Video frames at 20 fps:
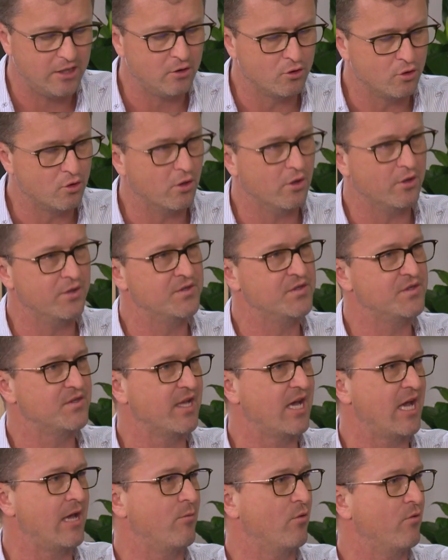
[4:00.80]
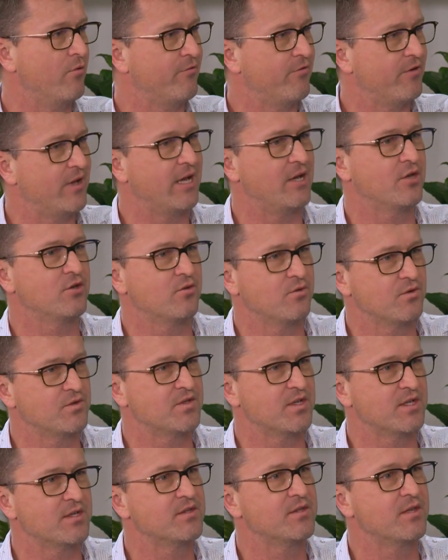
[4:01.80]
good, stable financial
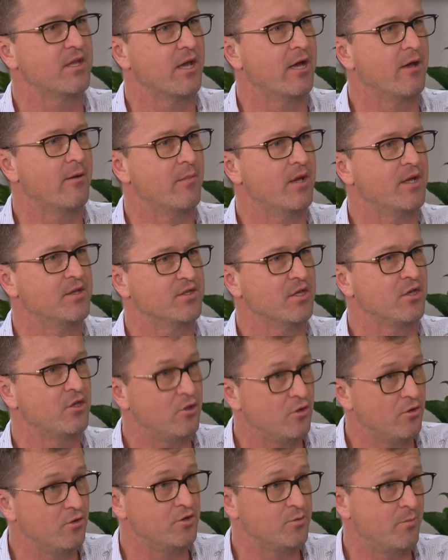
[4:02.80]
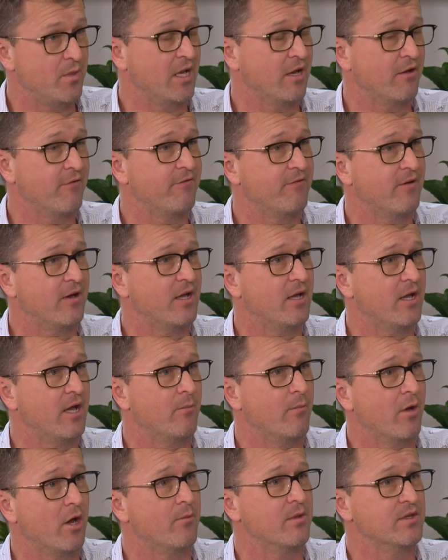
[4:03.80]
system is a huge benefit
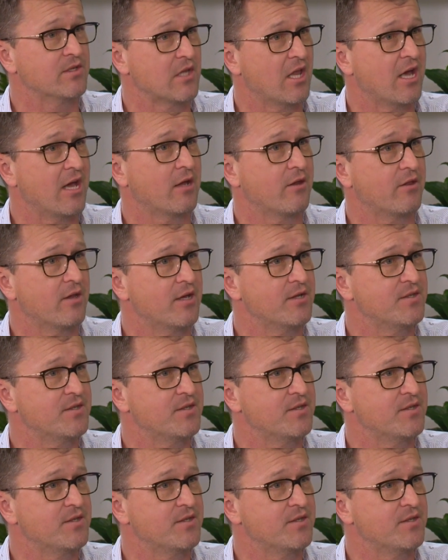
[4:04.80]
at moments like this.